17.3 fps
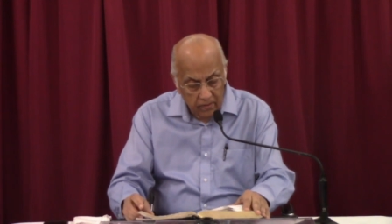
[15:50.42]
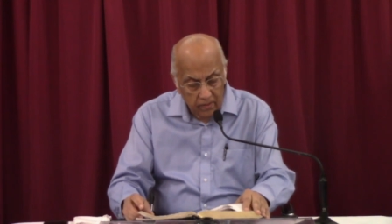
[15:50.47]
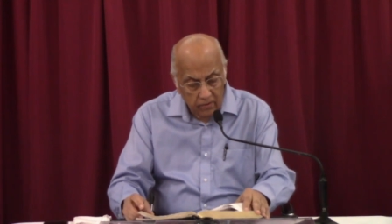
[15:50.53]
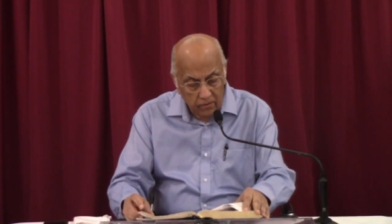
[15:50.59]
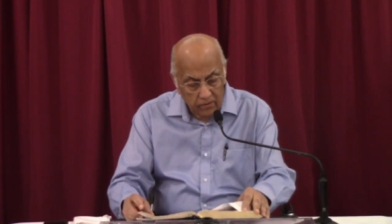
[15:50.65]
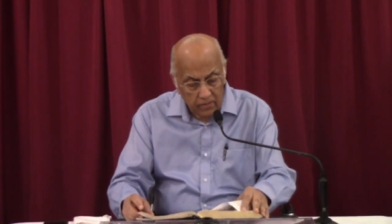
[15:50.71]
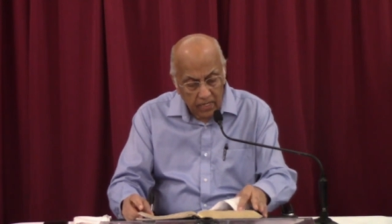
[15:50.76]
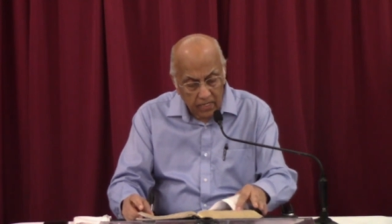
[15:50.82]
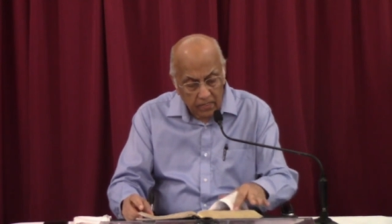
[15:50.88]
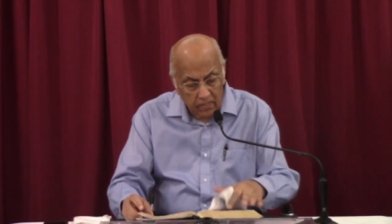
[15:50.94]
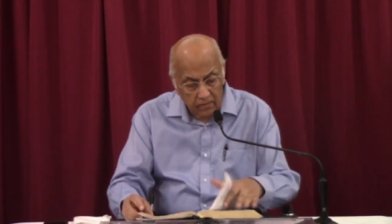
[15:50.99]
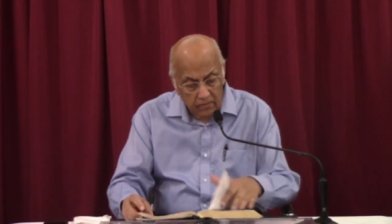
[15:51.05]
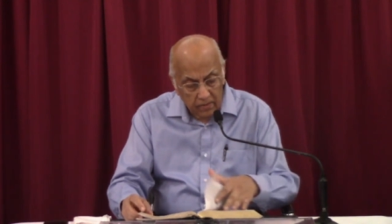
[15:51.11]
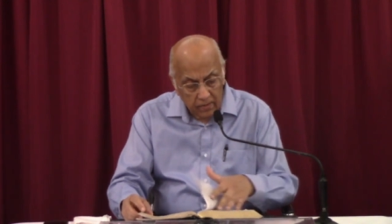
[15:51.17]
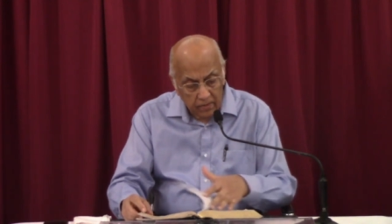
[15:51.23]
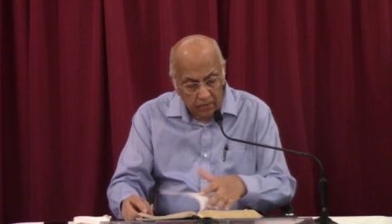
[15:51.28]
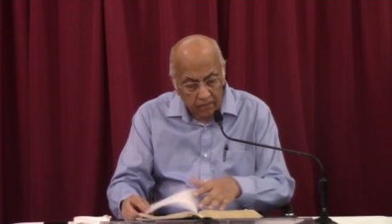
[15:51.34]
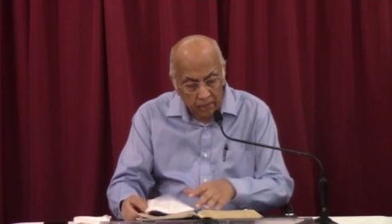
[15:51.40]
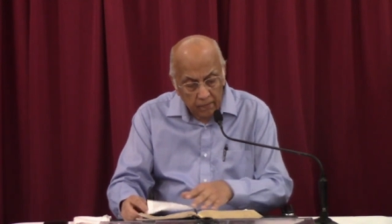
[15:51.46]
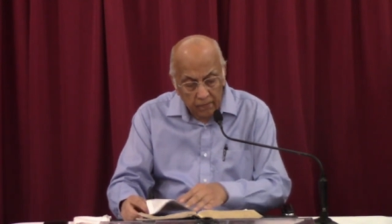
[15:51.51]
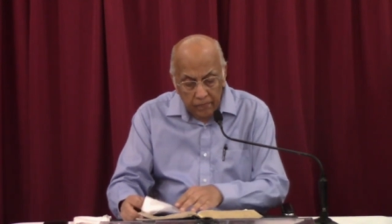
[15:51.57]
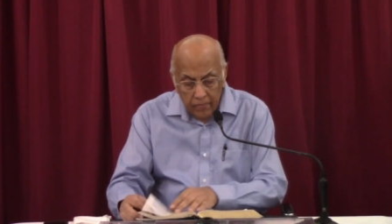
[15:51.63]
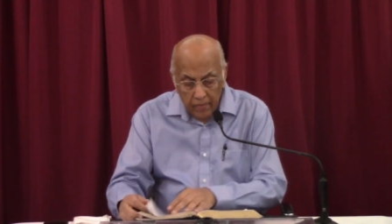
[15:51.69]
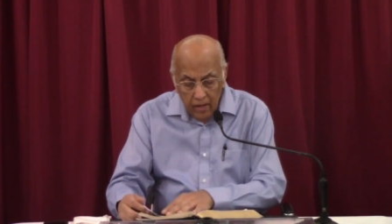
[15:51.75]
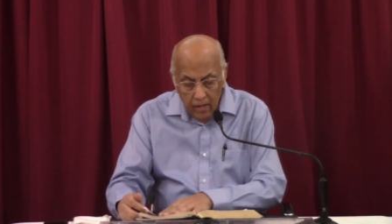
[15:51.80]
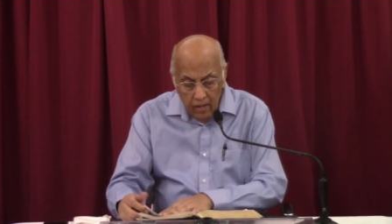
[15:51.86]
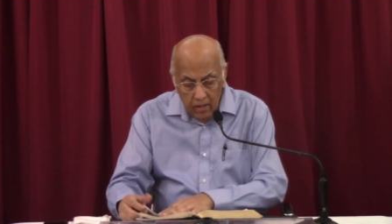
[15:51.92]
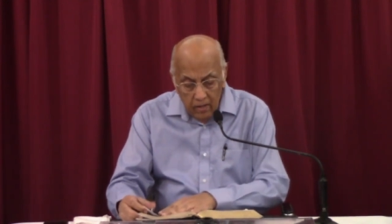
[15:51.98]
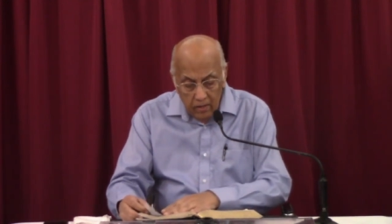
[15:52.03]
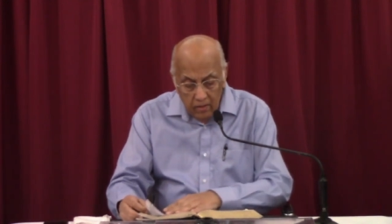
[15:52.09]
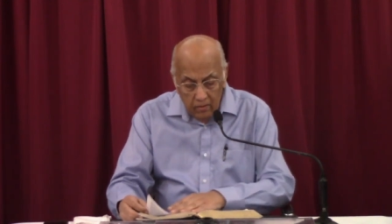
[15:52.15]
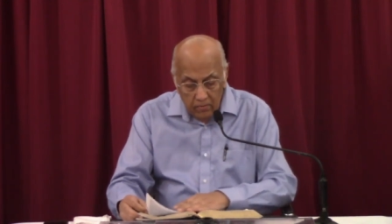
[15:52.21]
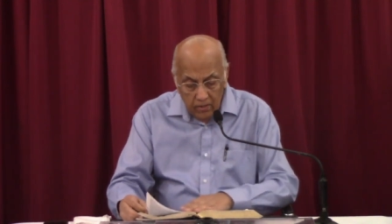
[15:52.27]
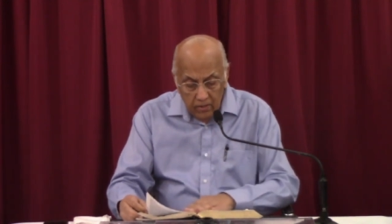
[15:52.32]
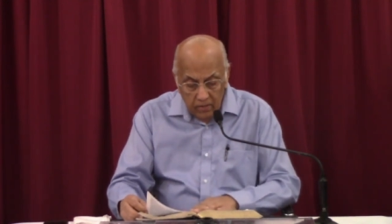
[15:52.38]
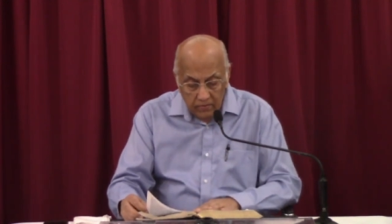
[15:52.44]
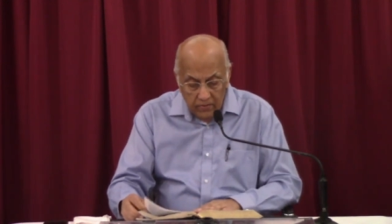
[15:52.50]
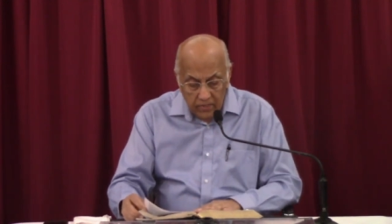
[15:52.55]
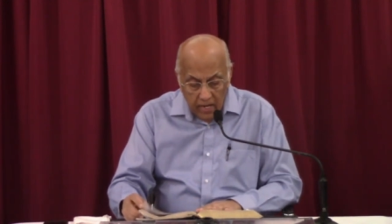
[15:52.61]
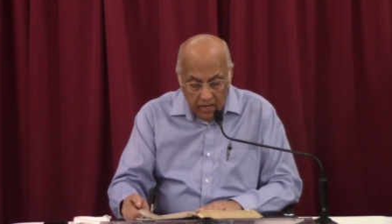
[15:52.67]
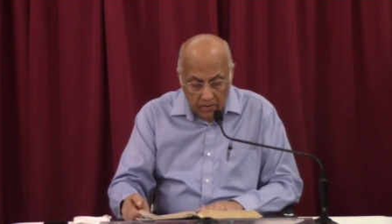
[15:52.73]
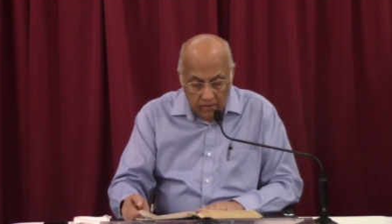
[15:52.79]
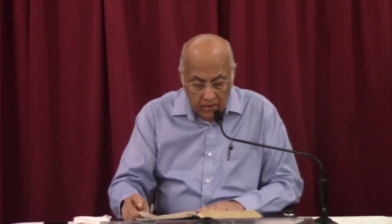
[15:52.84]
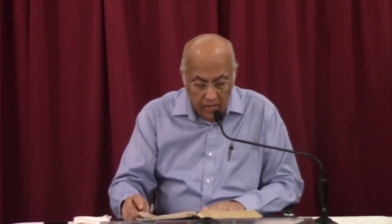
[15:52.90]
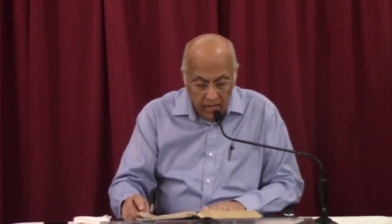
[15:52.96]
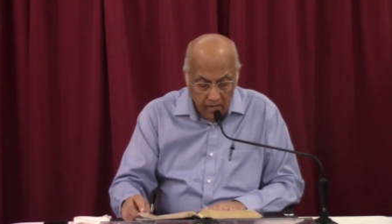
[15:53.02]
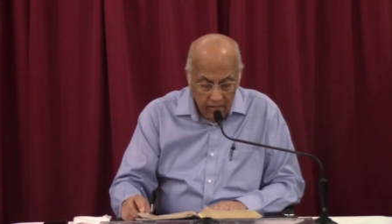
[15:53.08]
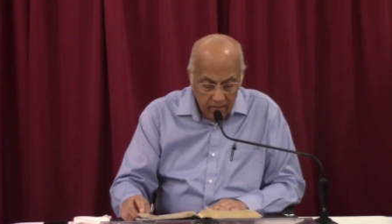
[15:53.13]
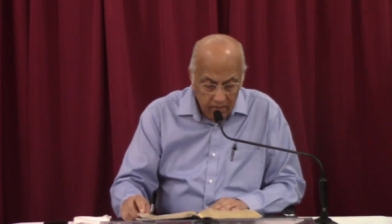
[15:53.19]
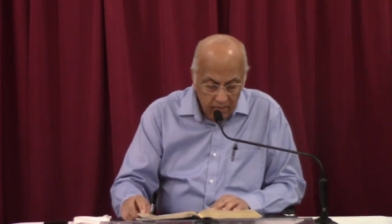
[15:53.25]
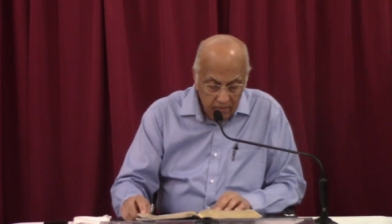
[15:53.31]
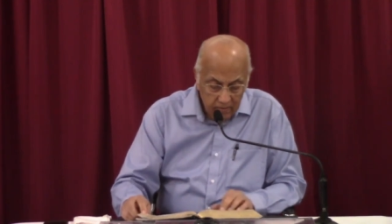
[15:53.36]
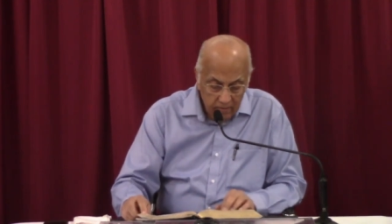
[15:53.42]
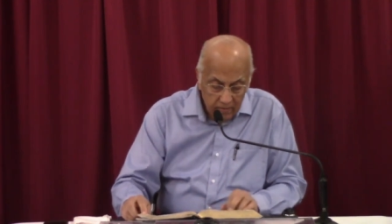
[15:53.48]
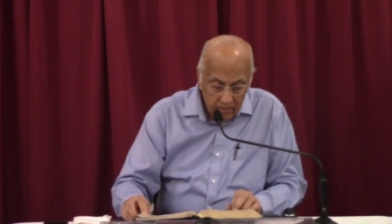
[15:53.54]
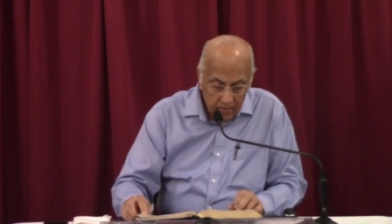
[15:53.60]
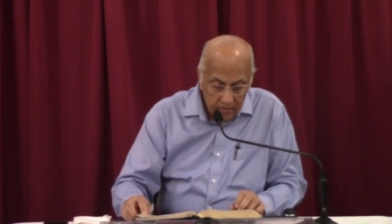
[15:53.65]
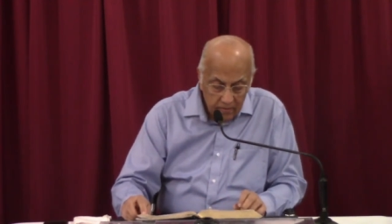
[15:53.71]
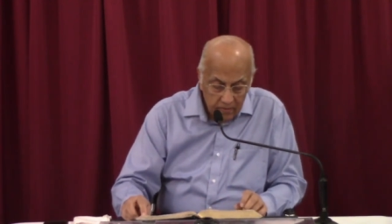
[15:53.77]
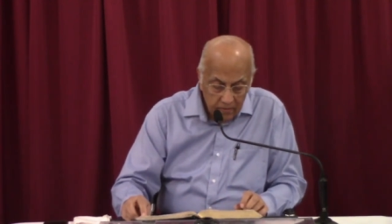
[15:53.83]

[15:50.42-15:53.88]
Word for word: the Old Testament. In the book of Zechariah,